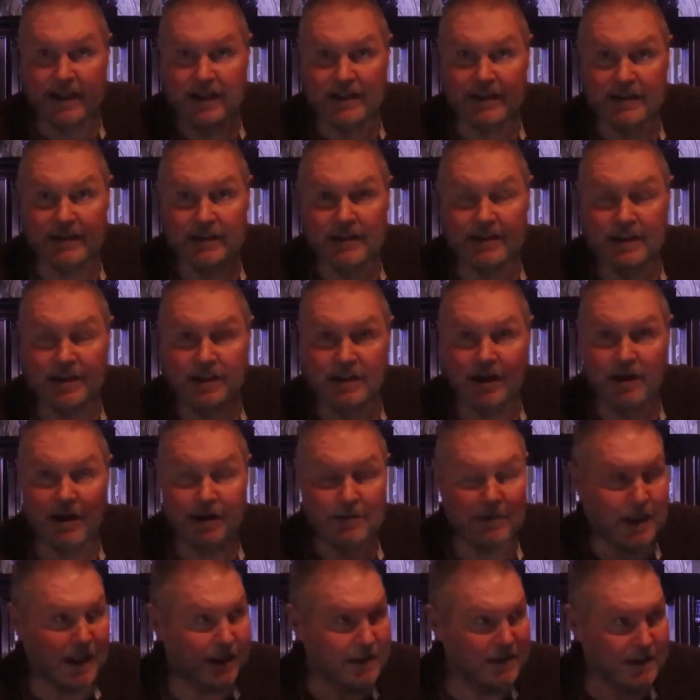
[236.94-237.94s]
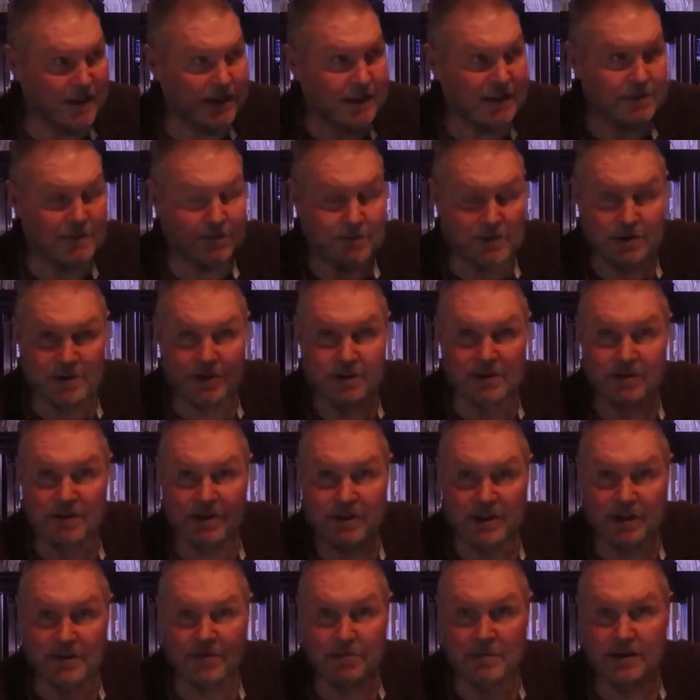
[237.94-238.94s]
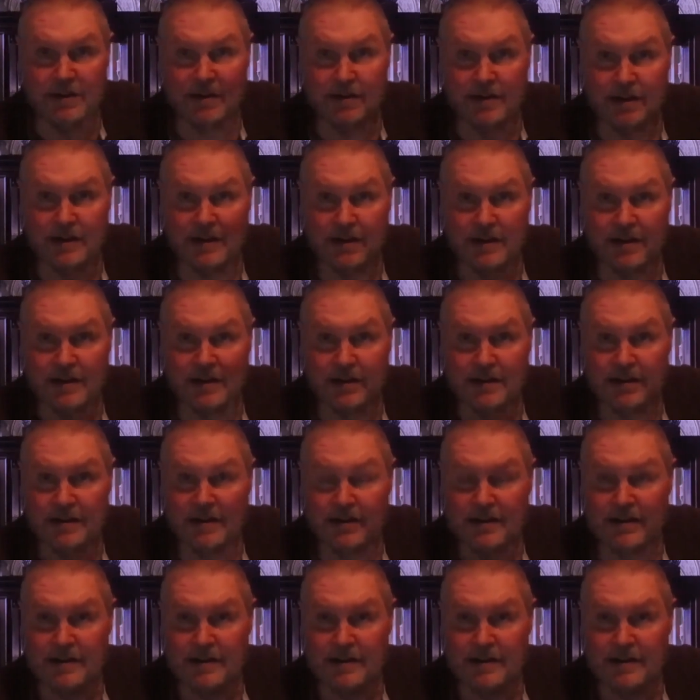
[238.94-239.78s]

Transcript: and, you know, I'm not dealing with just him and the, uh,